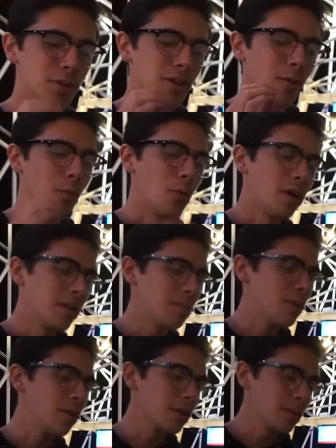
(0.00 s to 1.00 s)
you the one
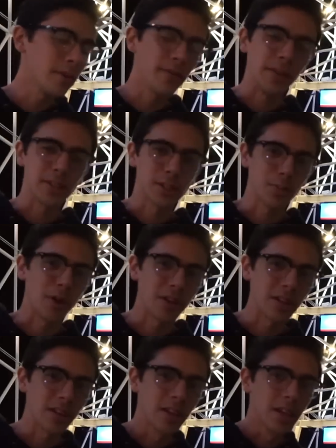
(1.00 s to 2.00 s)
Pokemon that's
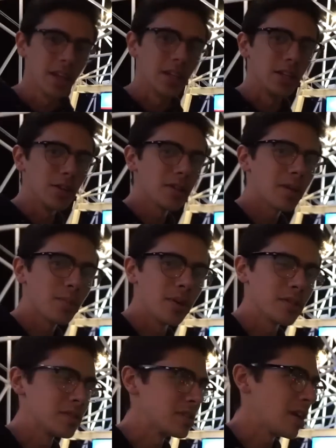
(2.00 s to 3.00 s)
spawning near that
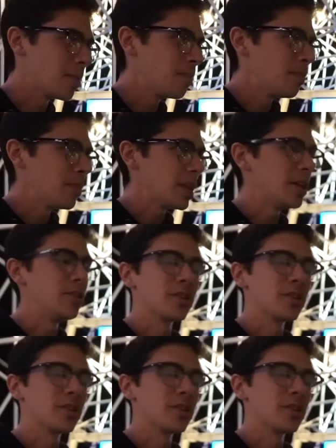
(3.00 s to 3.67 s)
Pokestop, and